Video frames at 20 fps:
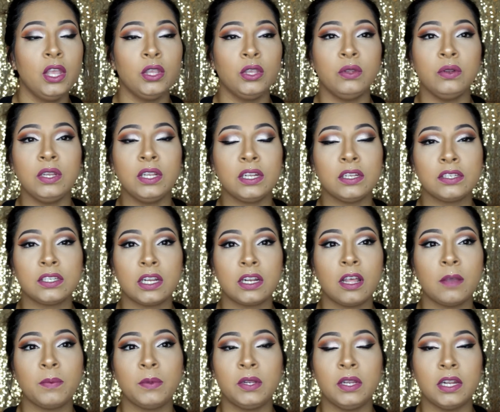You need to shut
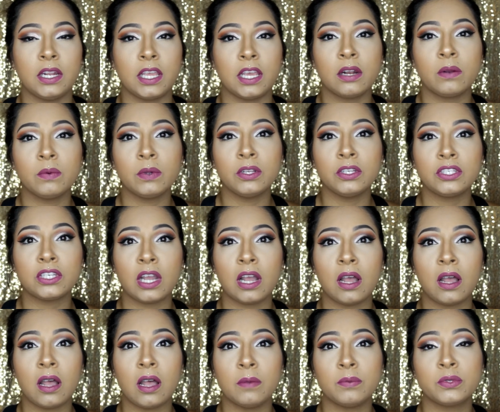up. You need to get a real
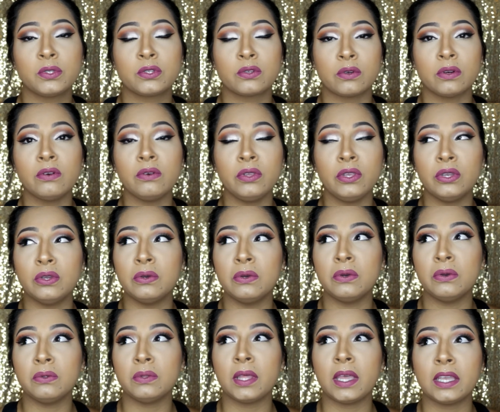job. Screw you.